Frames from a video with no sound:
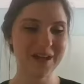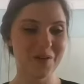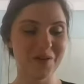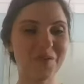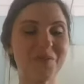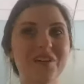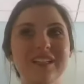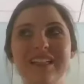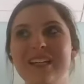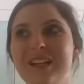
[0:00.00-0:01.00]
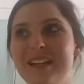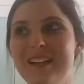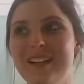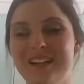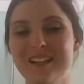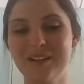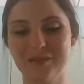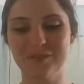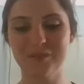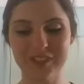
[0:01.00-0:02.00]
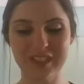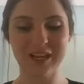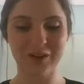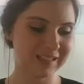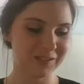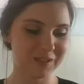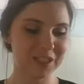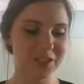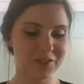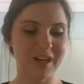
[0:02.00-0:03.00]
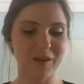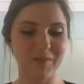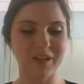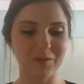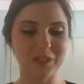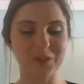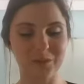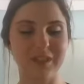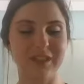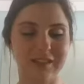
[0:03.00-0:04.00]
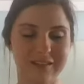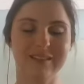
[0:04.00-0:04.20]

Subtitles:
well, more like, what do you recommend we do with it?